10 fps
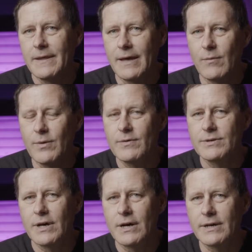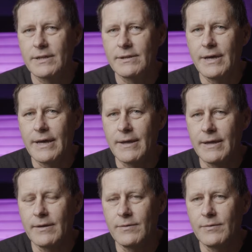we were talking the other day
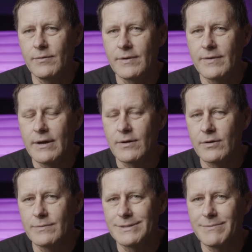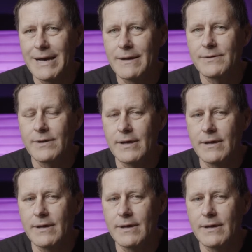in one of our groups about